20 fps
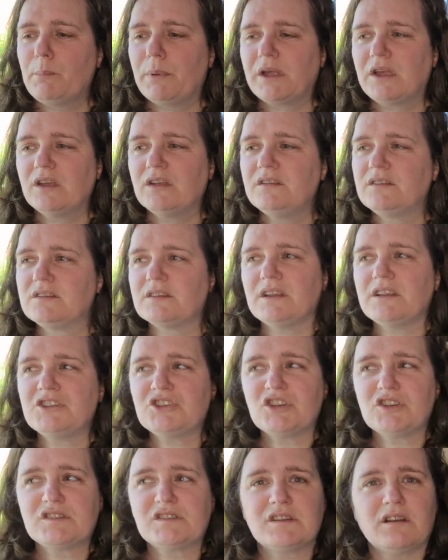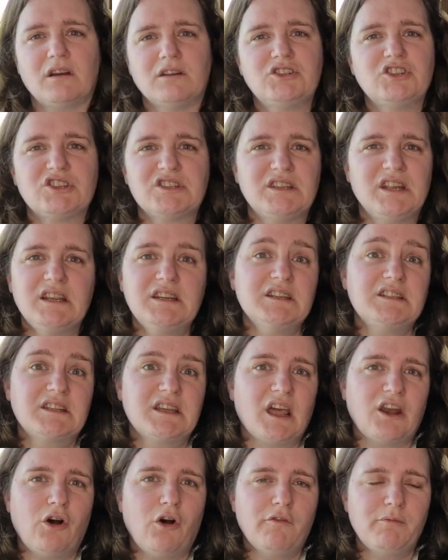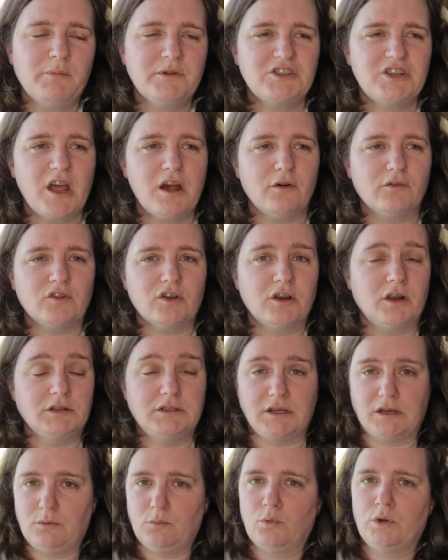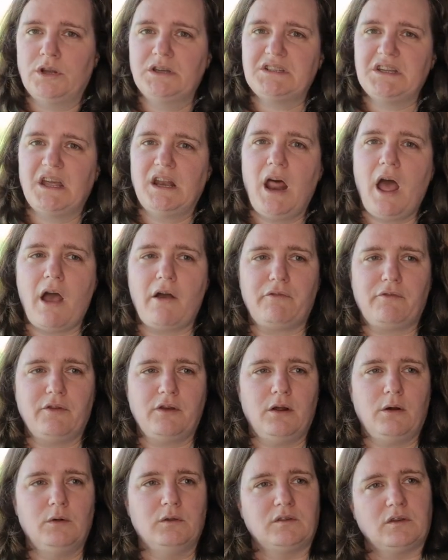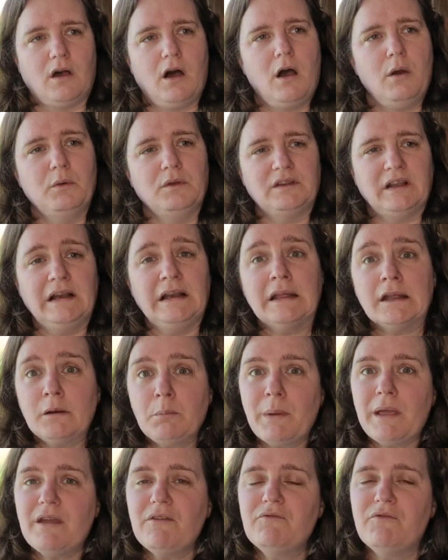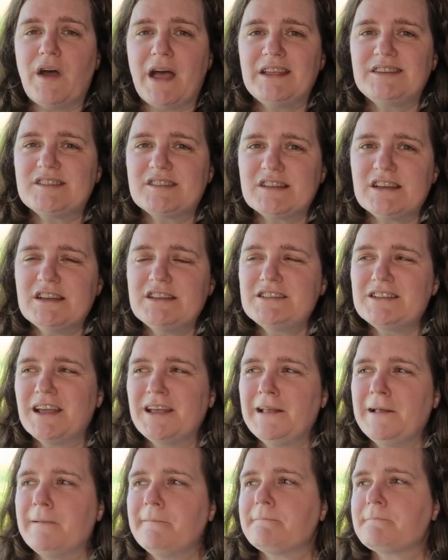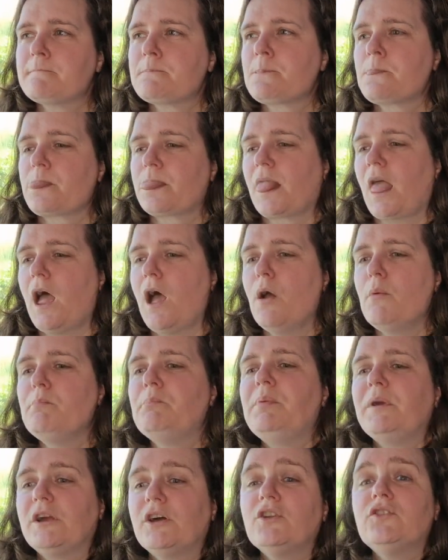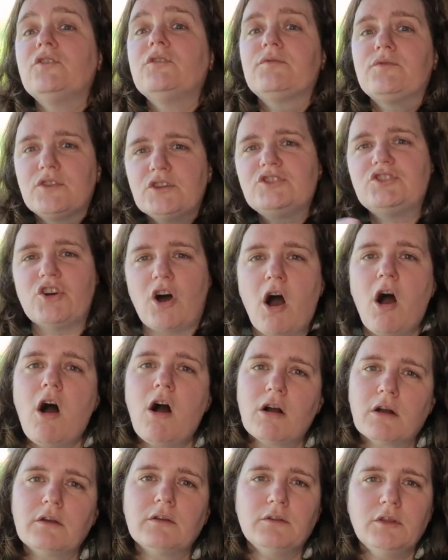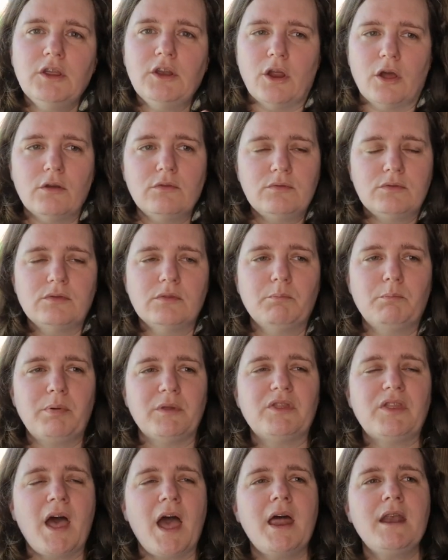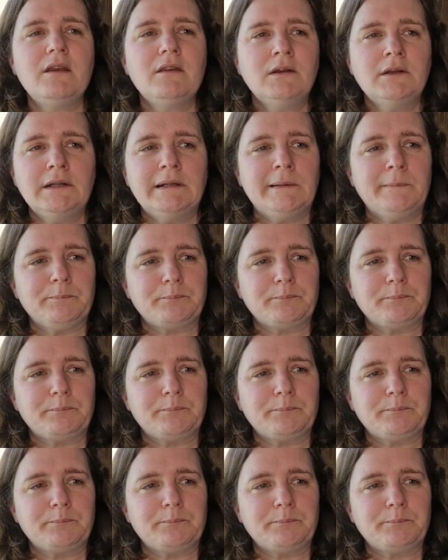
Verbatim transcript: because it just I just needed to get it off my shelves and I didn't want to DNF and I was I was a little bit invested um because of the dark you know but then